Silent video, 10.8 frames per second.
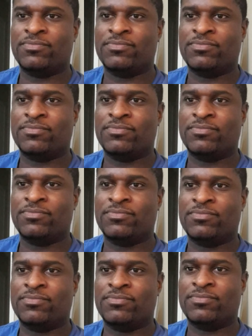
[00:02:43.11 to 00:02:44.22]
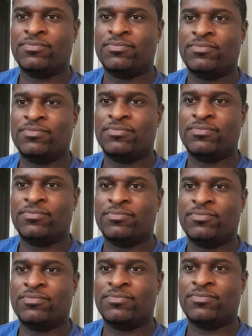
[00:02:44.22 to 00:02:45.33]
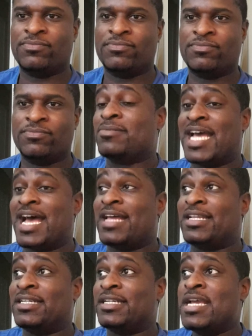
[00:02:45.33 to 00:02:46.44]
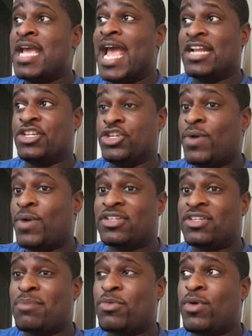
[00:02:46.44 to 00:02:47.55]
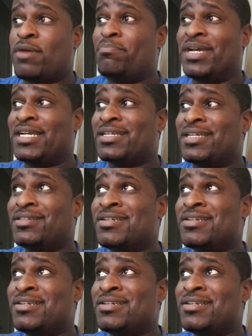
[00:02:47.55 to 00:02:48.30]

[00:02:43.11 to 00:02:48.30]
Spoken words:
But unless there's a once-in-a-lifetime talent and you have the #1 pick,